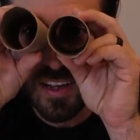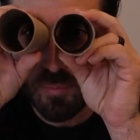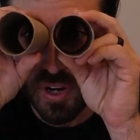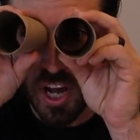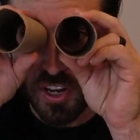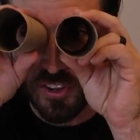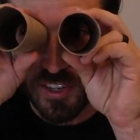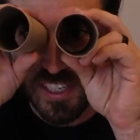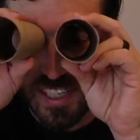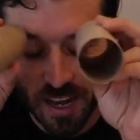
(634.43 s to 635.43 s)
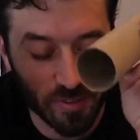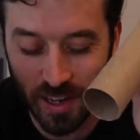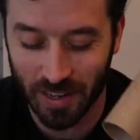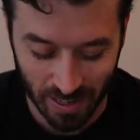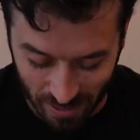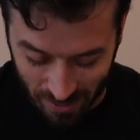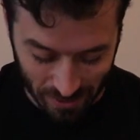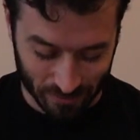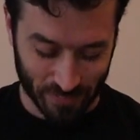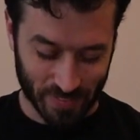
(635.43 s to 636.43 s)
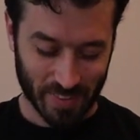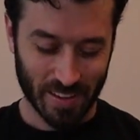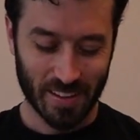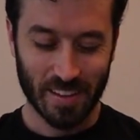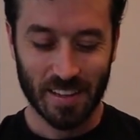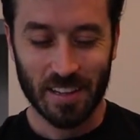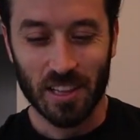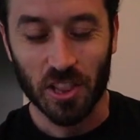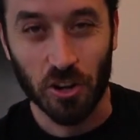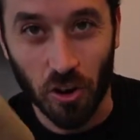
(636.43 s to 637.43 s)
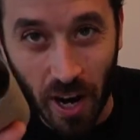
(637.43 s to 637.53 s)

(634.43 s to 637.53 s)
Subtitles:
binoculars. I mean, little